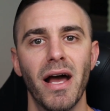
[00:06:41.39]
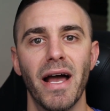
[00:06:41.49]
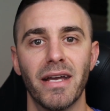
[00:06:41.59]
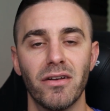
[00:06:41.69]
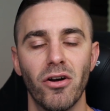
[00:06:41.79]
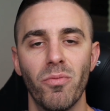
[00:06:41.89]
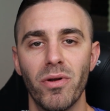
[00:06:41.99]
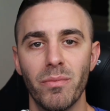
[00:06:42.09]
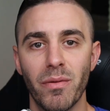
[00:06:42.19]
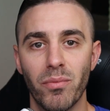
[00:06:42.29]
I can
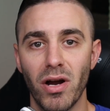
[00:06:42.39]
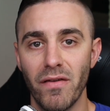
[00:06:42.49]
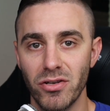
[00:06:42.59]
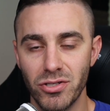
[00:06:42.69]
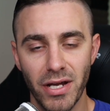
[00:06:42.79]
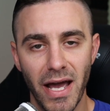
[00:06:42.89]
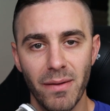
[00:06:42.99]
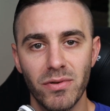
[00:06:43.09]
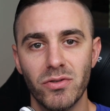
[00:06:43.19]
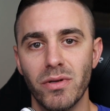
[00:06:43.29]
open up a private
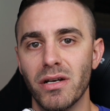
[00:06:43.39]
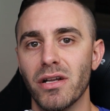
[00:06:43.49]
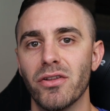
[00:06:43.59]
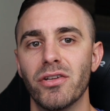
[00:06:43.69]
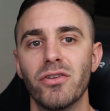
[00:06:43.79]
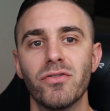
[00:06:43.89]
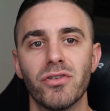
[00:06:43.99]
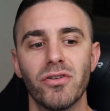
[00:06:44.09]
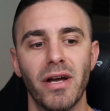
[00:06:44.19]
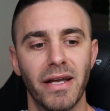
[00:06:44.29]
chat between another
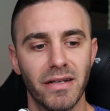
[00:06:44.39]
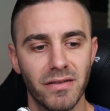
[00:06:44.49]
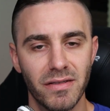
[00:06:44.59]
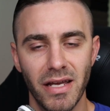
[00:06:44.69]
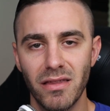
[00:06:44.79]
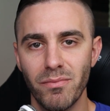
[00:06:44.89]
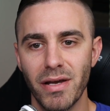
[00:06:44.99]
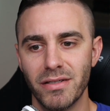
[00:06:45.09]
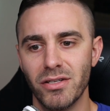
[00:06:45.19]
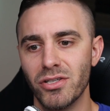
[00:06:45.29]
user, I can send the
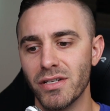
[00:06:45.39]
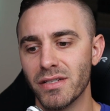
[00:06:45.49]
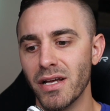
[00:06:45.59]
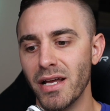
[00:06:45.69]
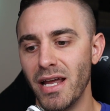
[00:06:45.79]
messages.